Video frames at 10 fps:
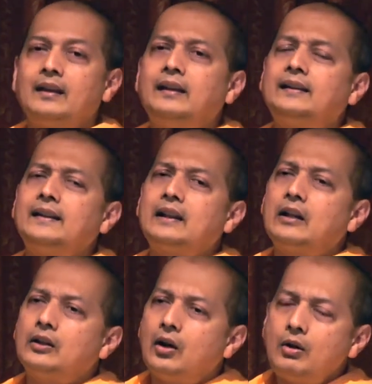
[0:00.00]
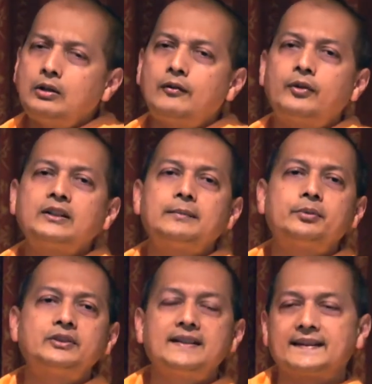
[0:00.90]
He says a lot of what the
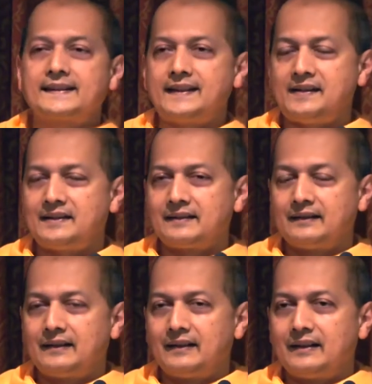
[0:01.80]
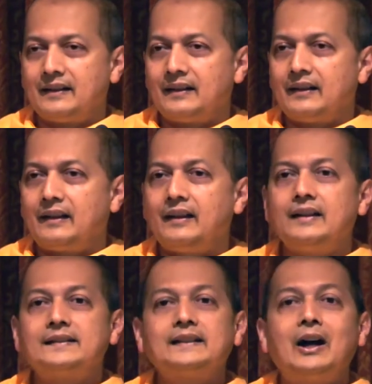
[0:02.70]
Buddhists said
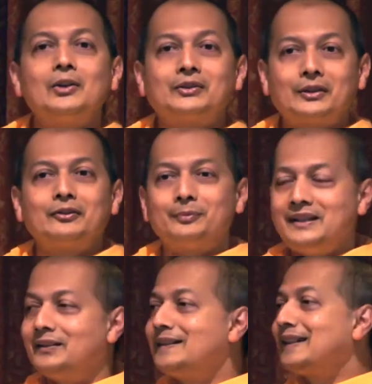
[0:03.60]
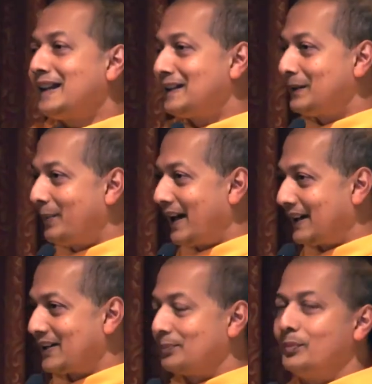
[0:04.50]
is now sort of being recycled
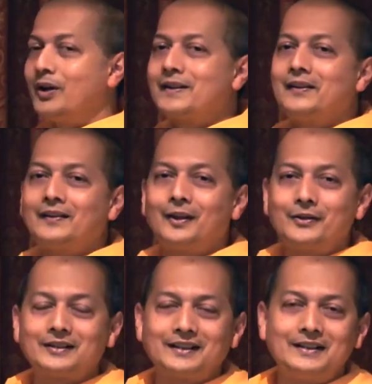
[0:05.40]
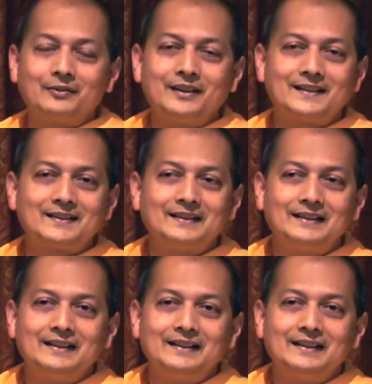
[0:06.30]
back as modern thought in the West.